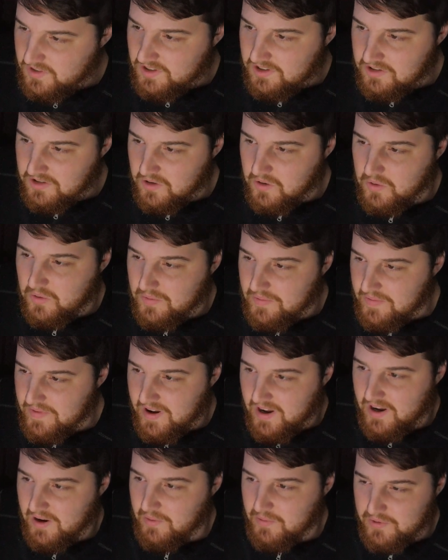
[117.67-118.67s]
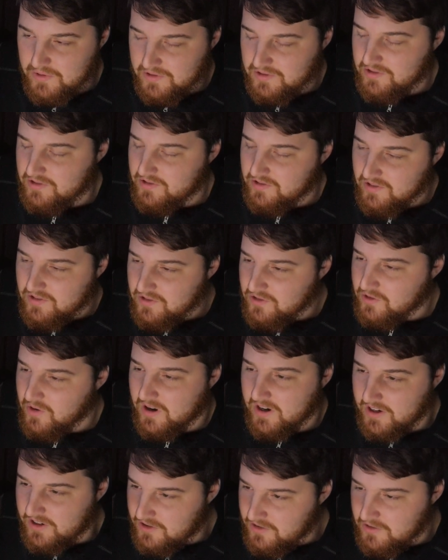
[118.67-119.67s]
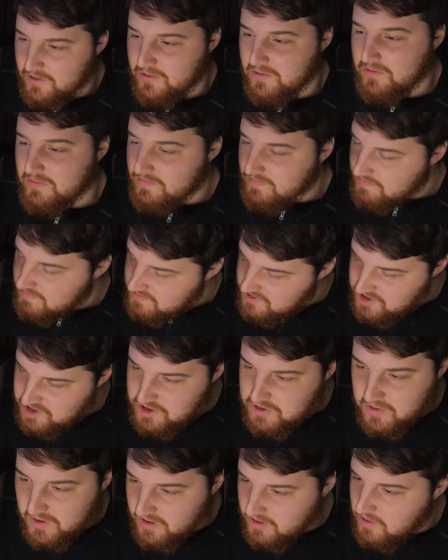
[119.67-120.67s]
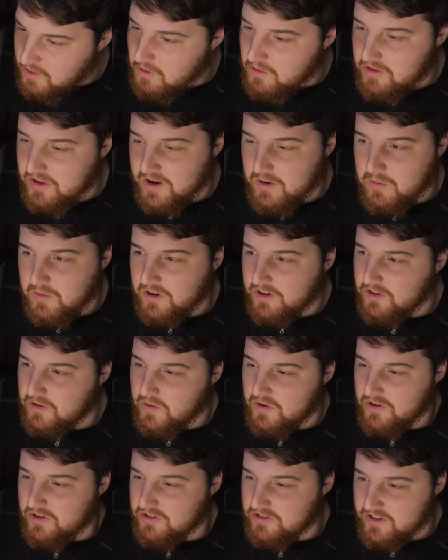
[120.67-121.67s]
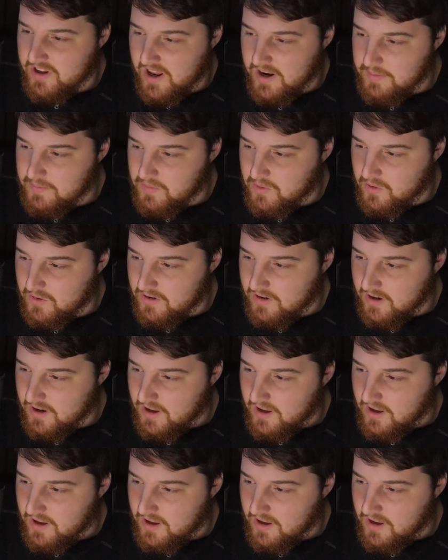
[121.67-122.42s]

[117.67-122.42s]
So I was trying to chew on the whole thing, wanted to understand it more,